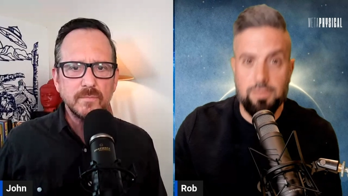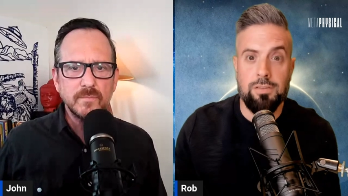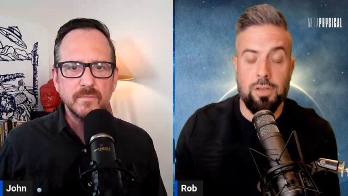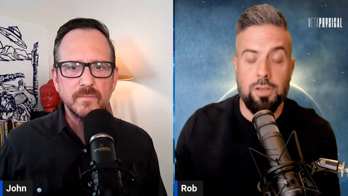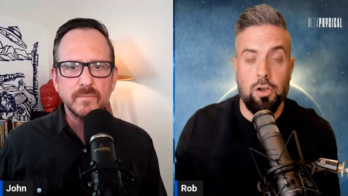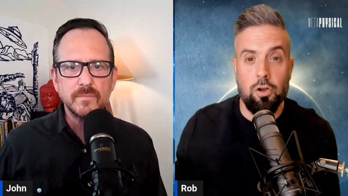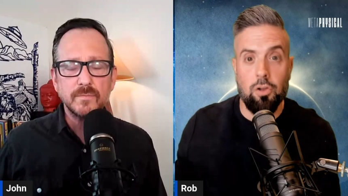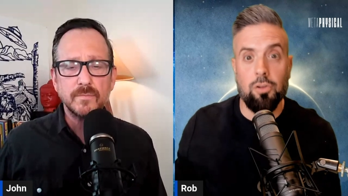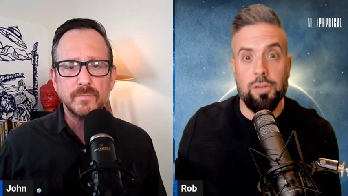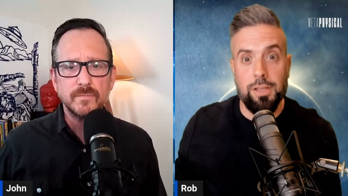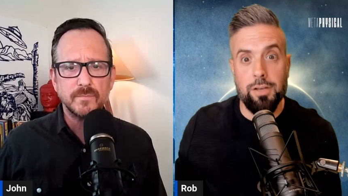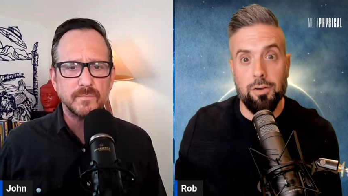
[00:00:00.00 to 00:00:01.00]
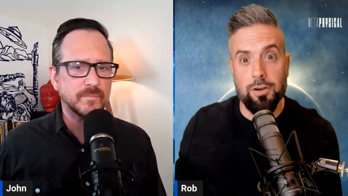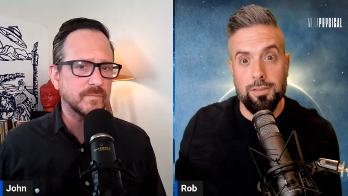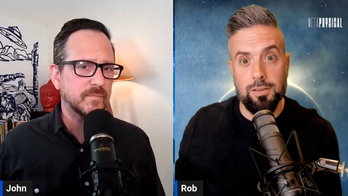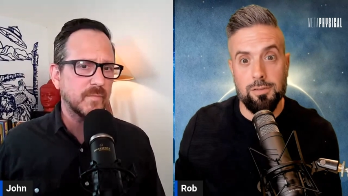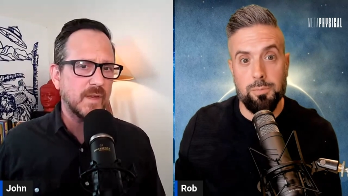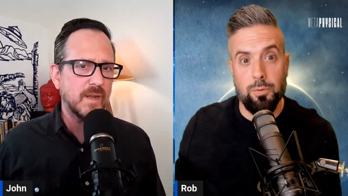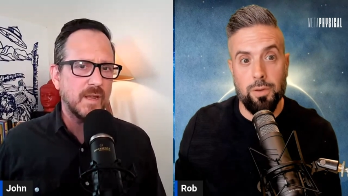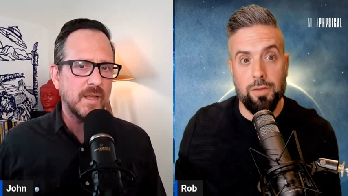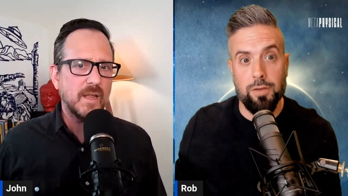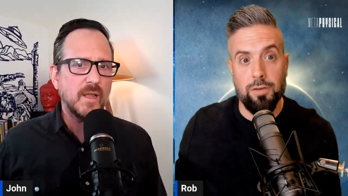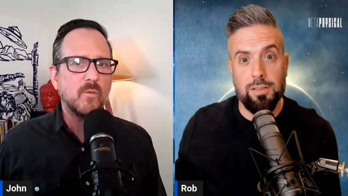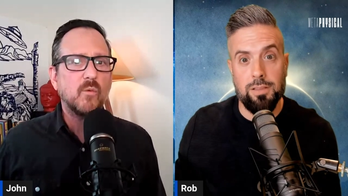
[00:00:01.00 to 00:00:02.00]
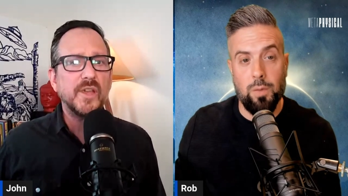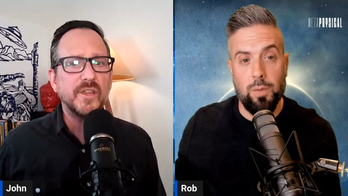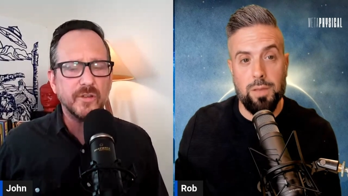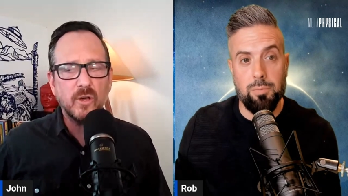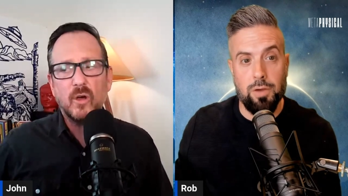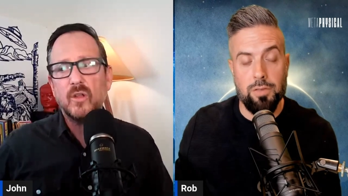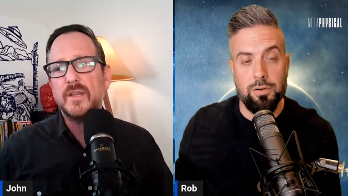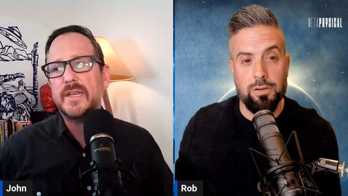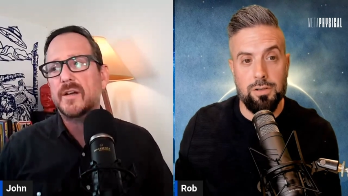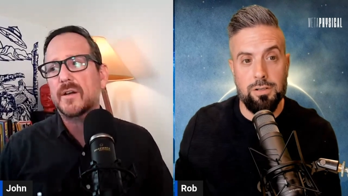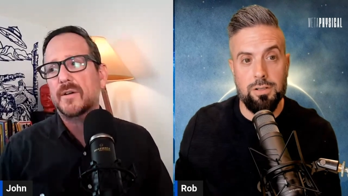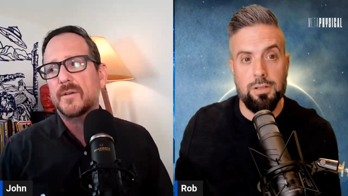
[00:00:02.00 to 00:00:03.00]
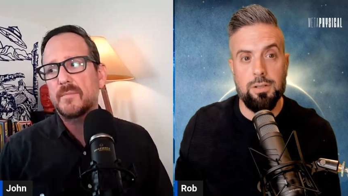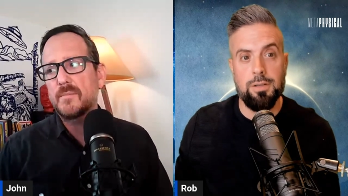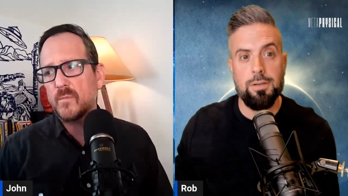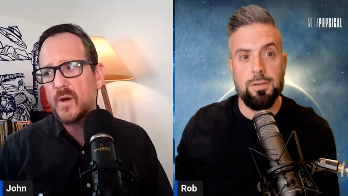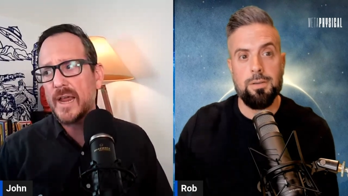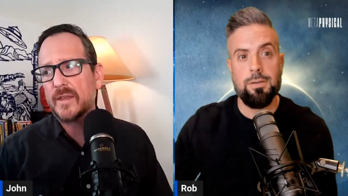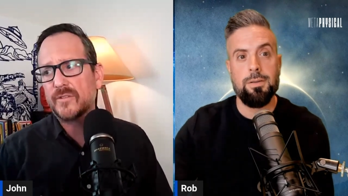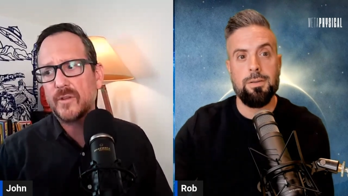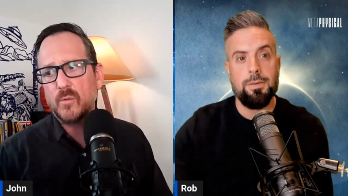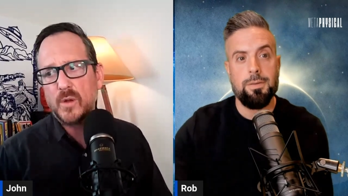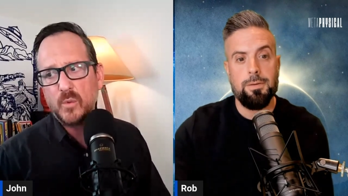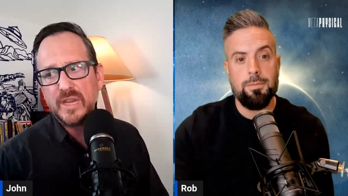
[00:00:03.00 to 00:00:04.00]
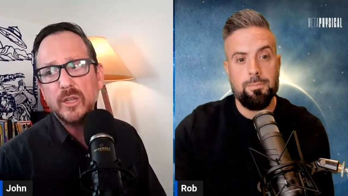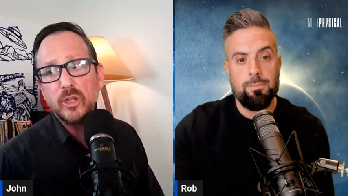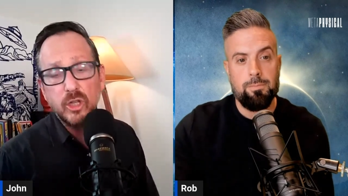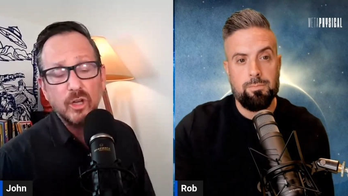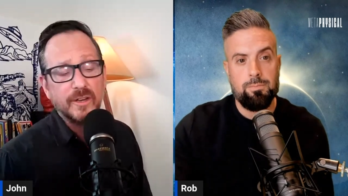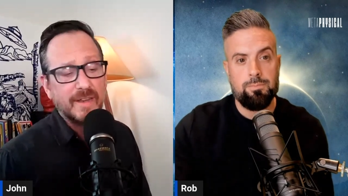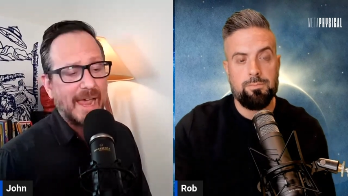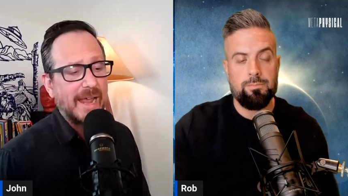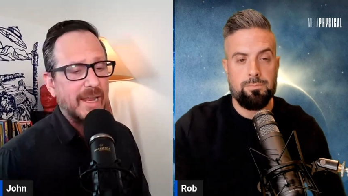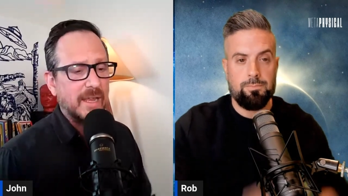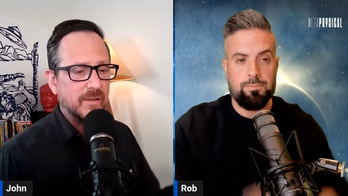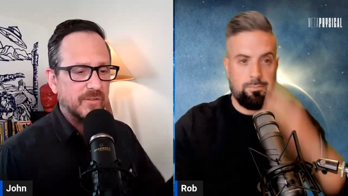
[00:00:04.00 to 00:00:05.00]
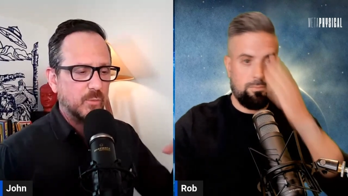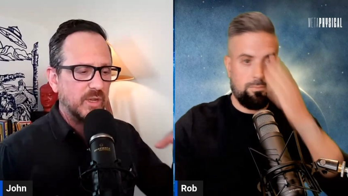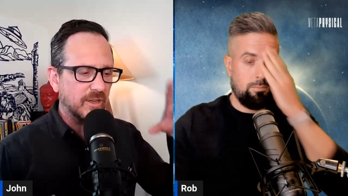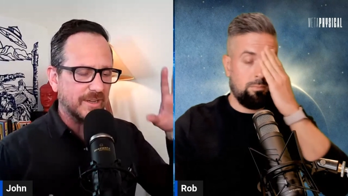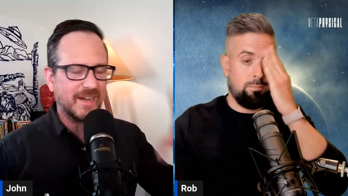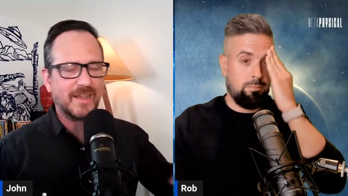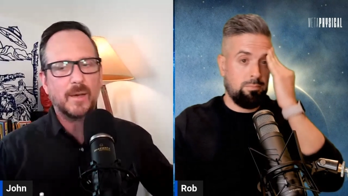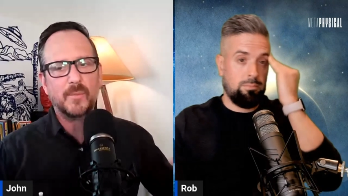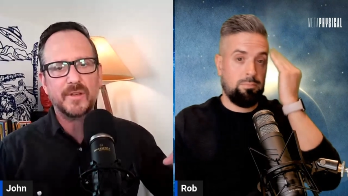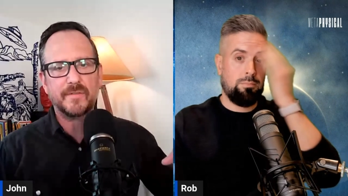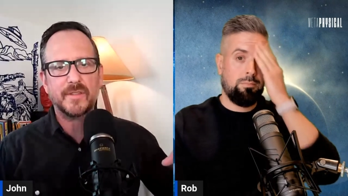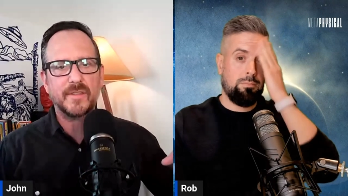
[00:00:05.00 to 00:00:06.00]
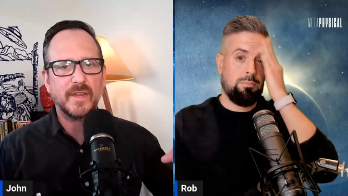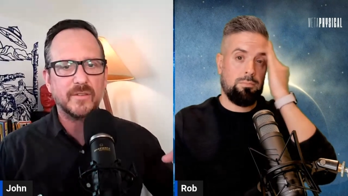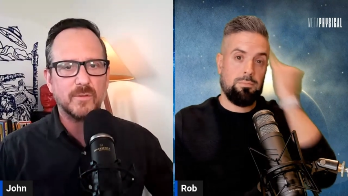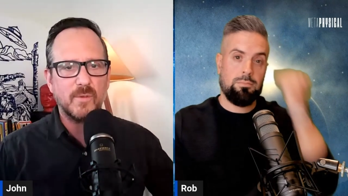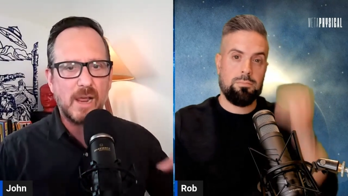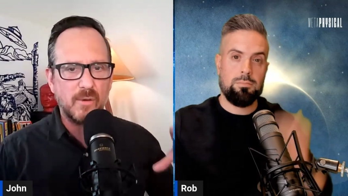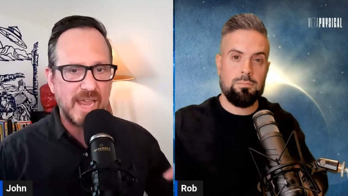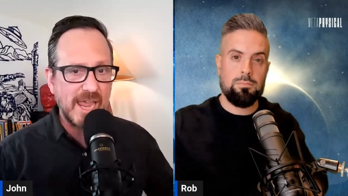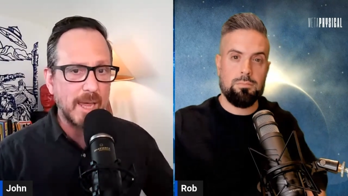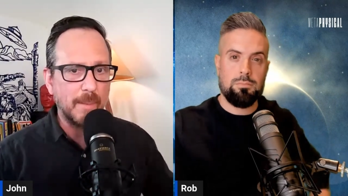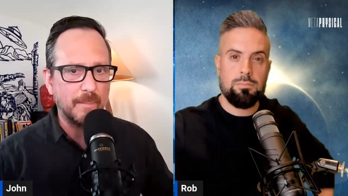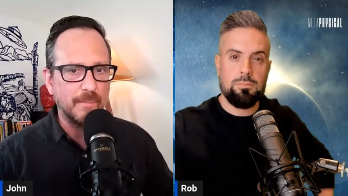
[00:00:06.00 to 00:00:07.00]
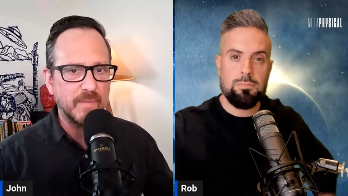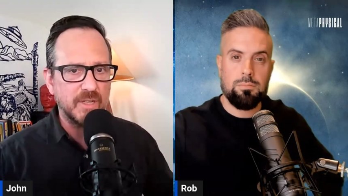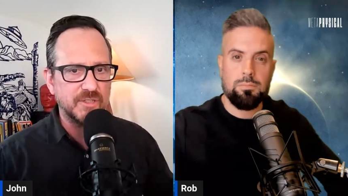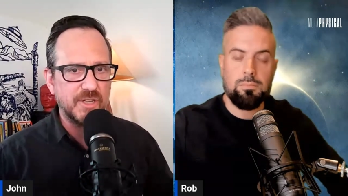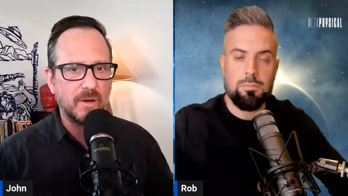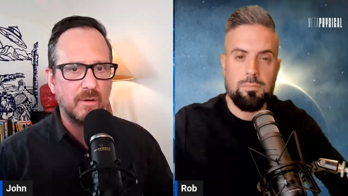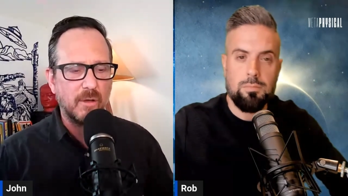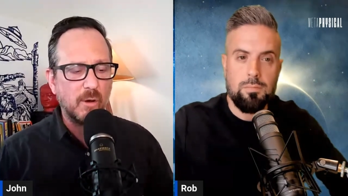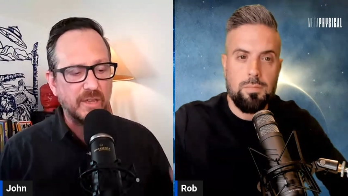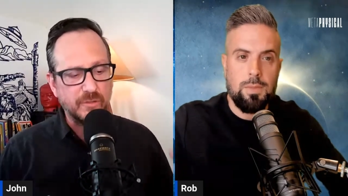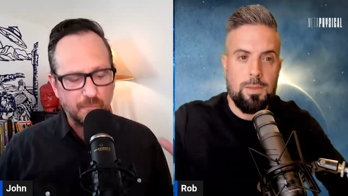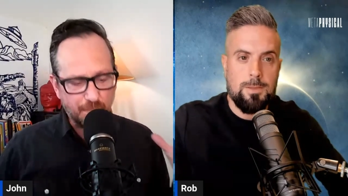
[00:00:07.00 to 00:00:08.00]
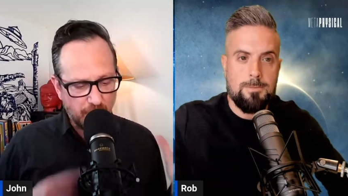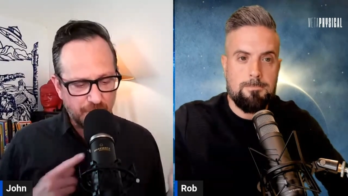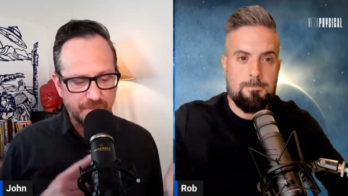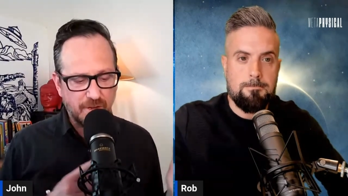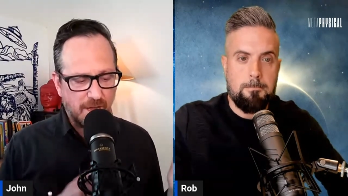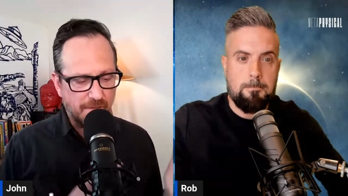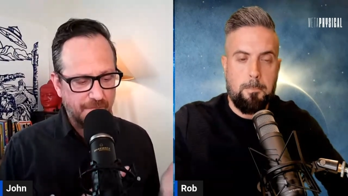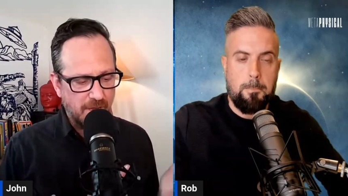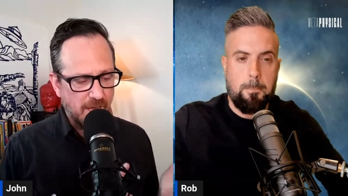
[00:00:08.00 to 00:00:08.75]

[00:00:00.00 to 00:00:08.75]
Speaker 1: a cult leader at this point, right? The white he's brotherhood. a cult leader,
Speaker 2: right? So when we looked at, we looked at a couple different things around him in general. Okay, so first off,